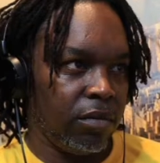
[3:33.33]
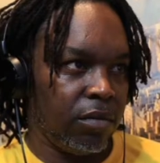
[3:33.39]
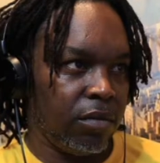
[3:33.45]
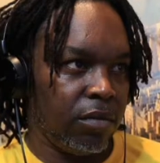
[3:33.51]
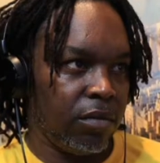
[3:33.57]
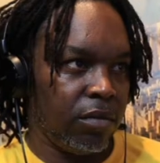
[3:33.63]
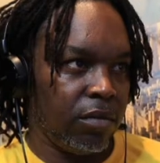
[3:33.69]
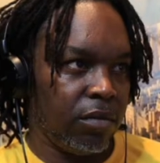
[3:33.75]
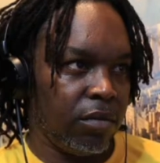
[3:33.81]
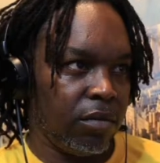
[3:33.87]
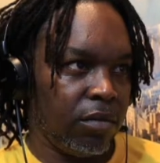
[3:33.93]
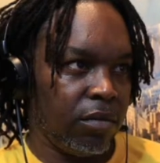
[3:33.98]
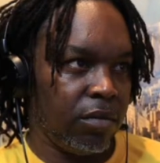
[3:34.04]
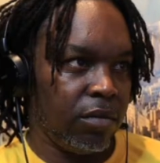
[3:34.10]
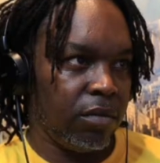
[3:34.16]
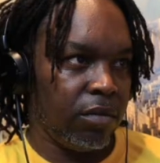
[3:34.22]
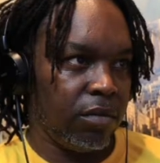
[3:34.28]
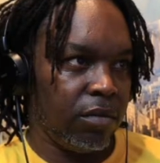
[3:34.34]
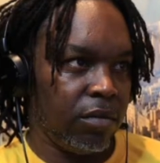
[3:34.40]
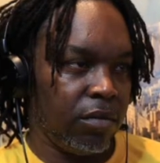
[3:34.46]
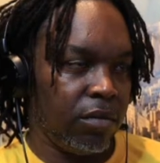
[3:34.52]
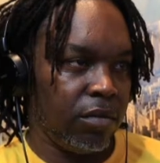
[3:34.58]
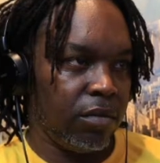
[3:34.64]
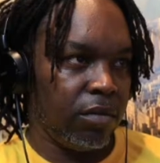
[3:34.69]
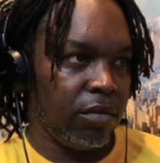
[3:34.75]

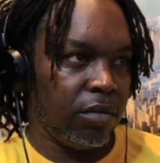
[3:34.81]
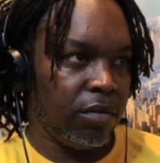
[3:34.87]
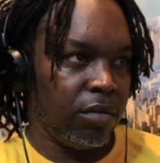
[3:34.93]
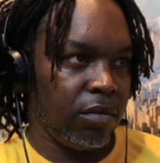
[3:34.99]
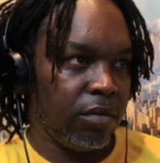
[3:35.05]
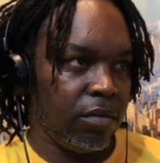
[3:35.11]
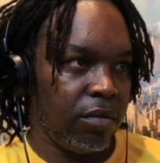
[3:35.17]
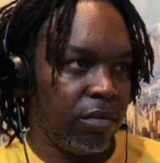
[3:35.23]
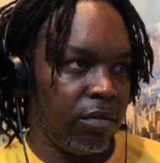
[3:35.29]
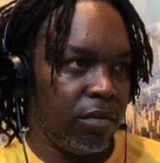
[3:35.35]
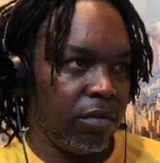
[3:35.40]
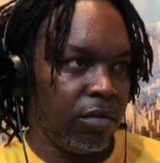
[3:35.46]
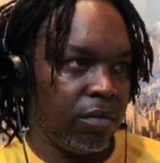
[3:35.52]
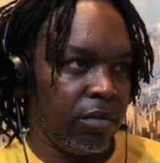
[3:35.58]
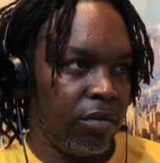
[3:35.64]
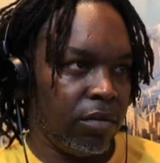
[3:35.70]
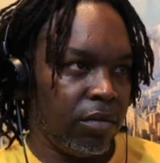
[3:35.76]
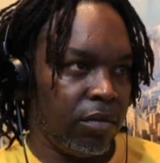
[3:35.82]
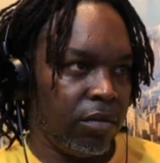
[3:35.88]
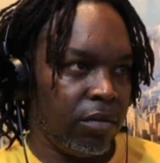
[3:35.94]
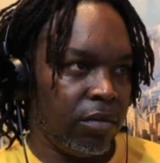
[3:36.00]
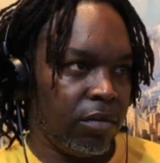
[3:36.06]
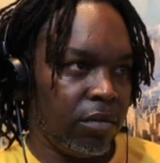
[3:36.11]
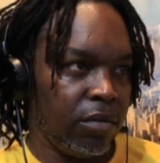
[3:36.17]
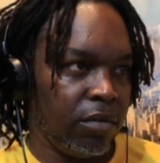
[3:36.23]

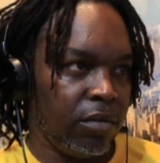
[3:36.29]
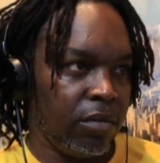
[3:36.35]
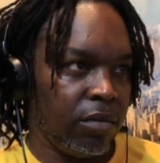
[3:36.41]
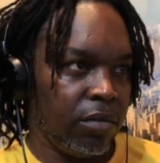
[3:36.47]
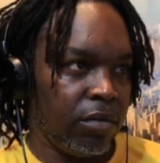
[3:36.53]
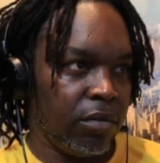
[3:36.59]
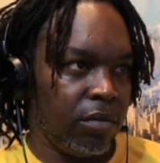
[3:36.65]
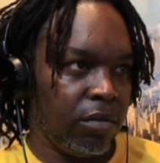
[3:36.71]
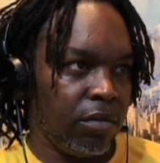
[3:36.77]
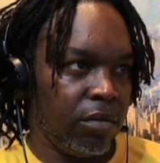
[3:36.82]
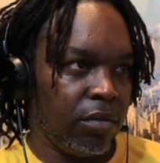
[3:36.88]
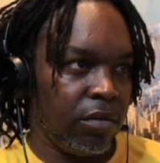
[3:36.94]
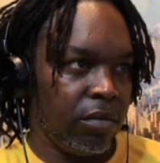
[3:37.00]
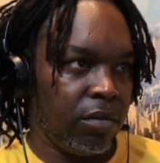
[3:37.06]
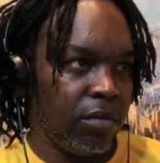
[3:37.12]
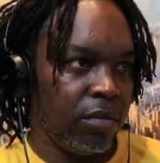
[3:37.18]
The person shown says nothing.